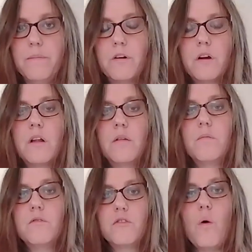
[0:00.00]
We're going to
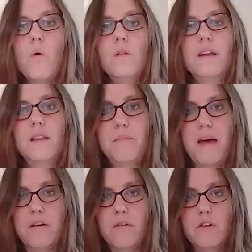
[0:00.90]
just hold it in the
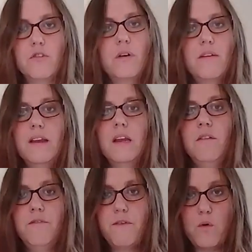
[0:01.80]
background. Don't give it
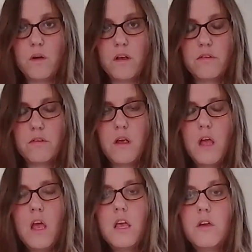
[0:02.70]
any focus.
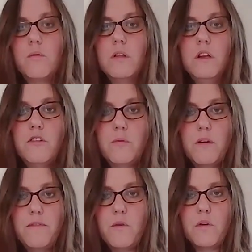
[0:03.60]
You really just
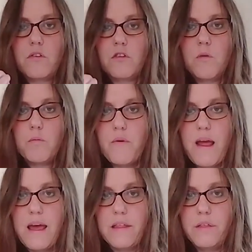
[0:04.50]
want to focus on your
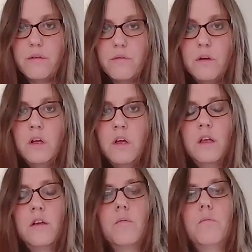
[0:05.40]
breath.
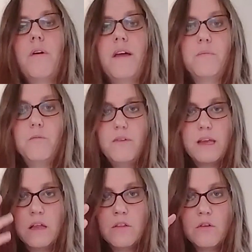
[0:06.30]
Breath
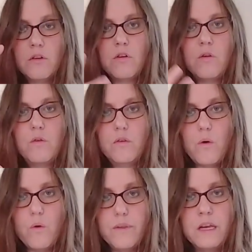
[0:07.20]
moving in through your nose,
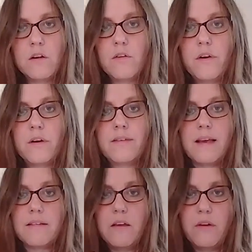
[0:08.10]
holding in your lungs,
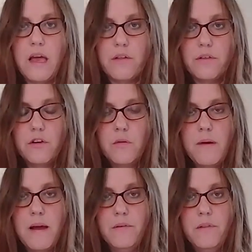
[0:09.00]
exhaling out through your
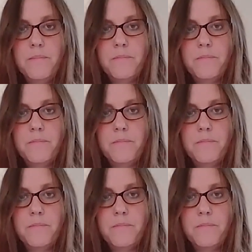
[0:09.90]
mouth.